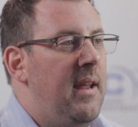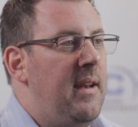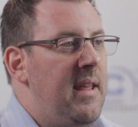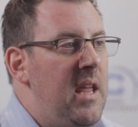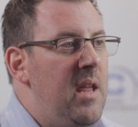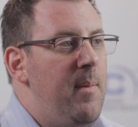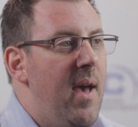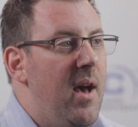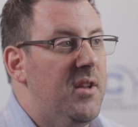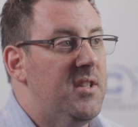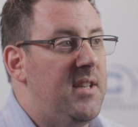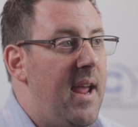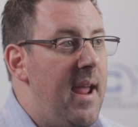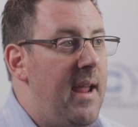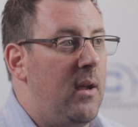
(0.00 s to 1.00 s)
an email
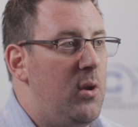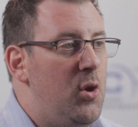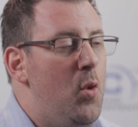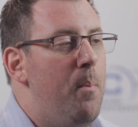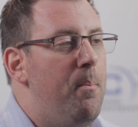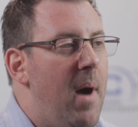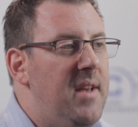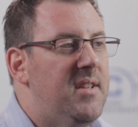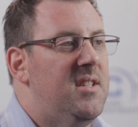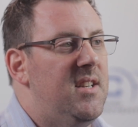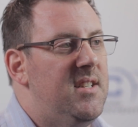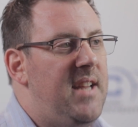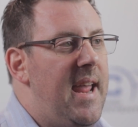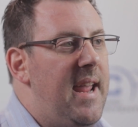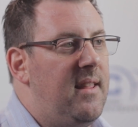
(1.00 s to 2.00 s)
saying, you
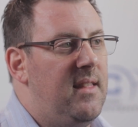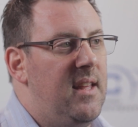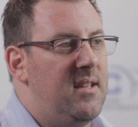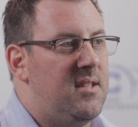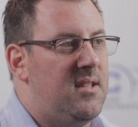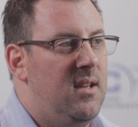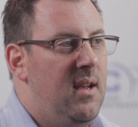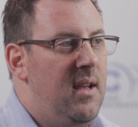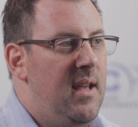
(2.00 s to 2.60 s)
must take this